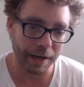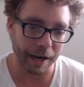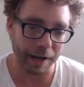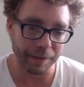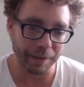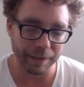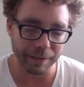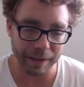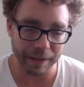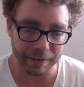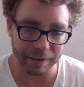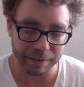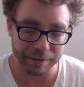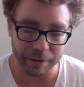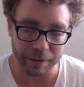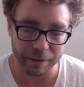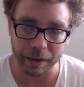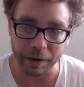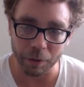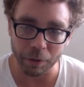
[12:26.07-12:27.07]
I think they
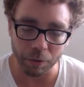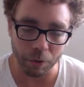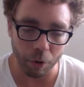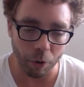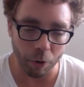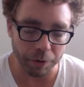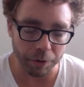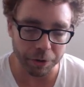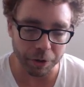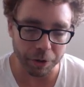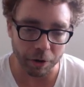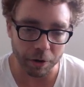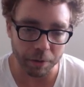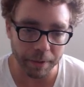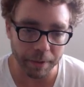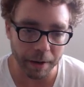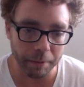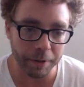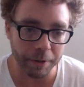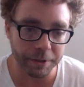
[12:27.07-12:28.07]
don't overturn him
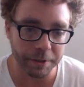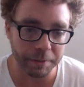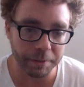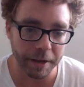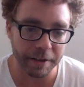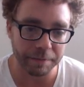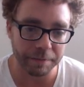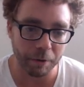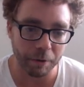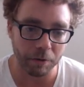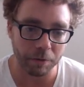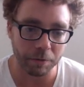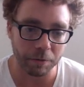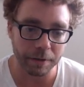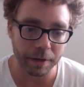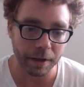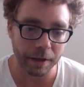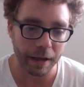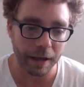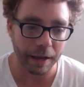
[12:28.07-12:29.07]
that much in
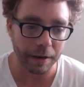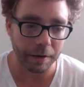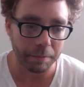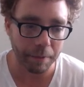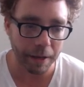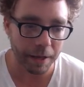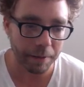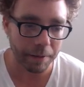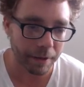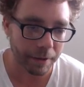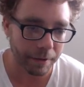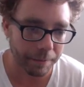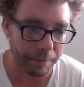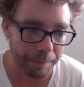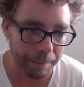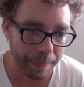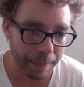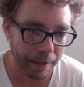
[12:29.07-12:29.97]
baseball, and maybe